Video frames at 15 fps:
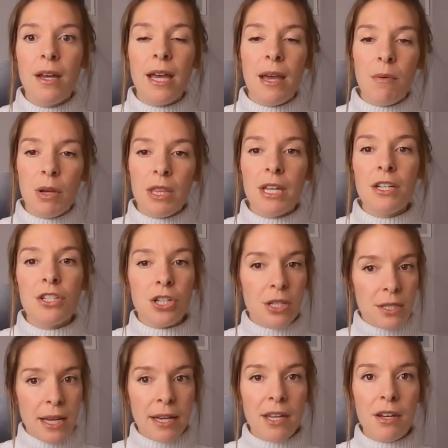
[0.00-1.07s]
And with each
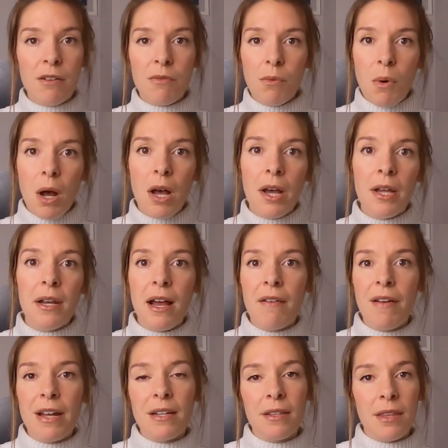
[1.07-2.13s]
consecutive one, I've
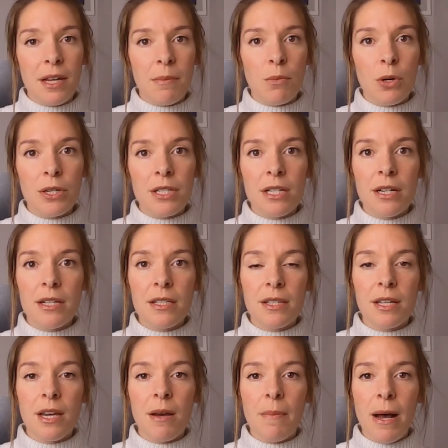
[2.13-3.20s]
had to think more
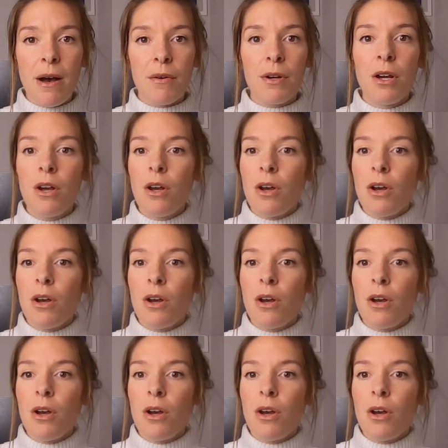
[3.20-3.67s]
seriously about